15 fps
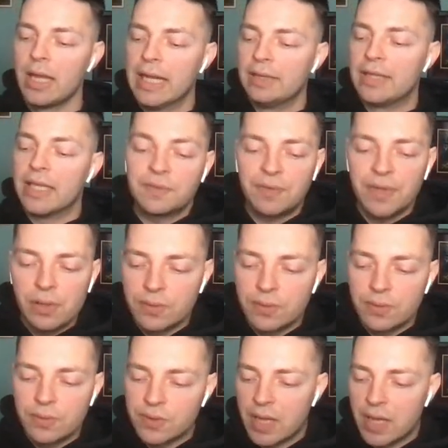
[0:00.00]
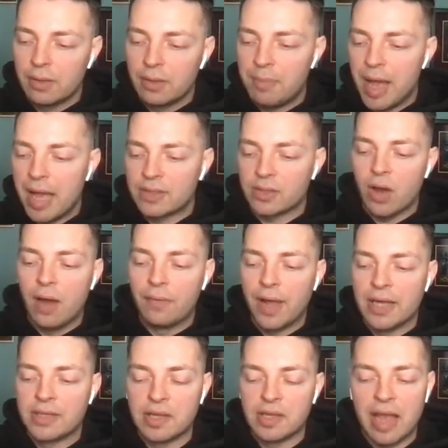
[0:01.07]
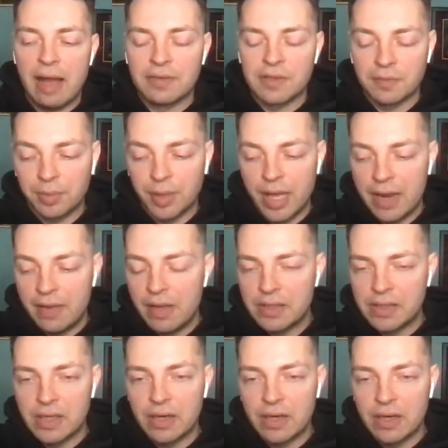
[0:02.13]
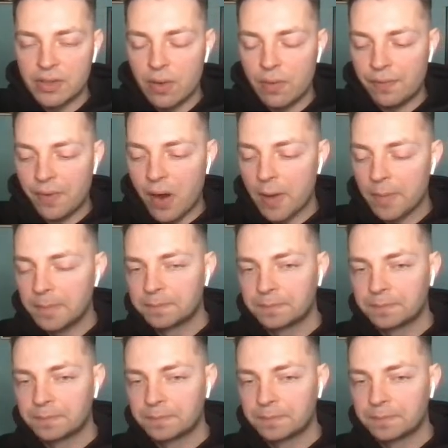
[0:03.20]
This feels like the best offense the Cavs have played in the series so far.